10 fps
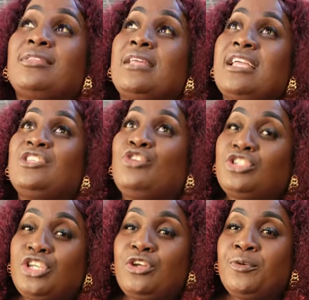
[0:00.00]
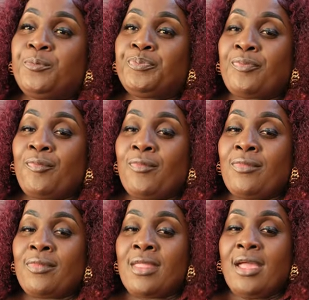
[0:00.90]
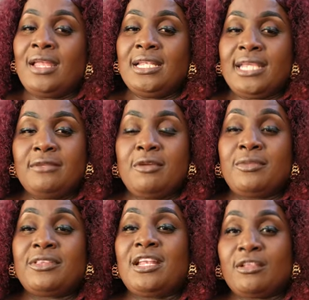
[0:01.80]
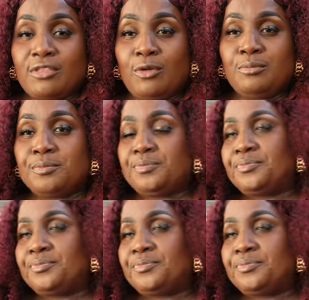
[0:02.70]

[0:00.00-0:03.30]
as a judge, you know. Lady, let me tell you something.